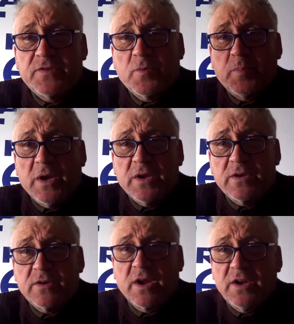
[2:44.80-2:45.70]

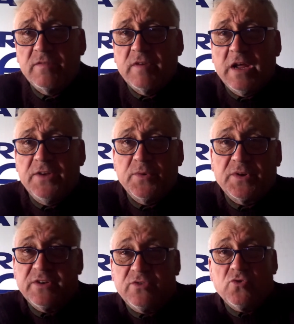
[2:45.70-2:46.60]
upland kind of land
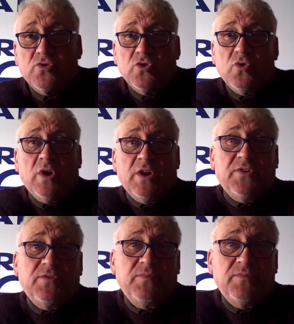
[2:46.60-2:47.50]
with good lowland,
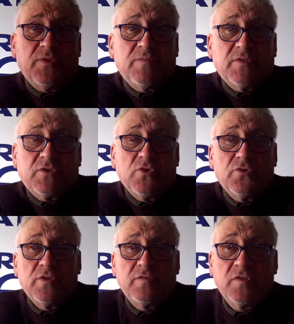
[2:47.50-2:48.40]
some of it good
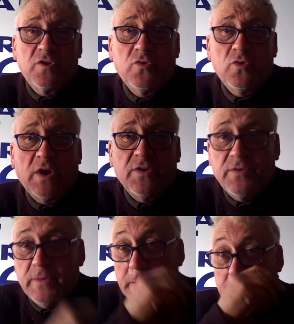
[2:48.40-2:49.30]
enough for lowland
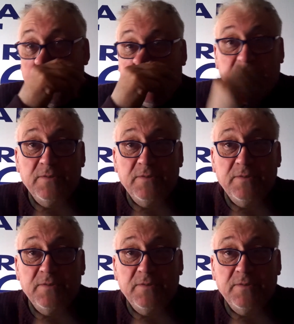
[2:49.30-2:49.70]
land.